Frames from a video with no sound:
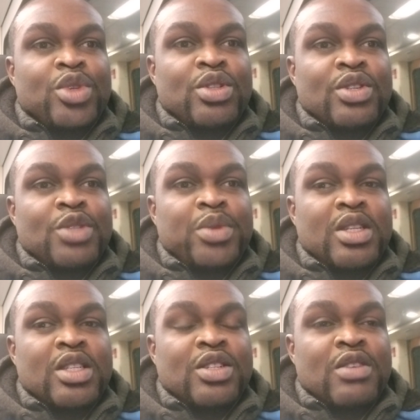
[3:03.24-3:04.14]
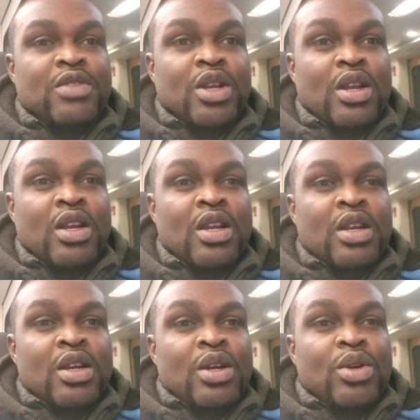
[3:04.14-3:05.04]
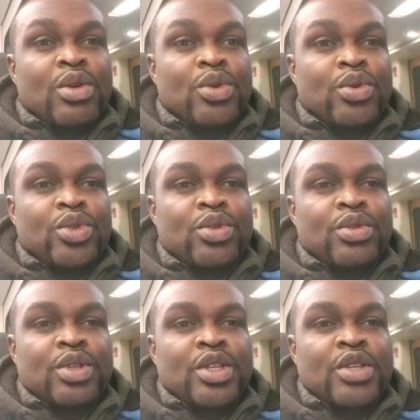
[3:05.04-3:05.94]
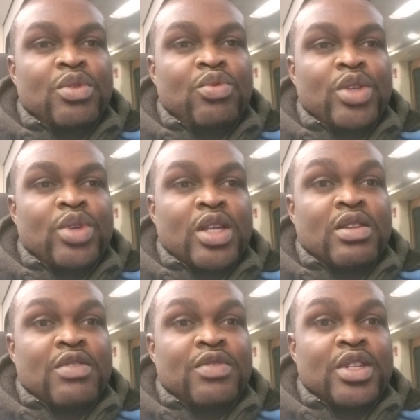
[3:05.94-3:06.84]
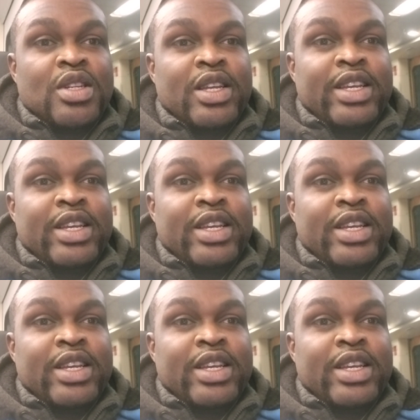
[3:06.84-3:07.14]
must respect the traffic rules even when you are driving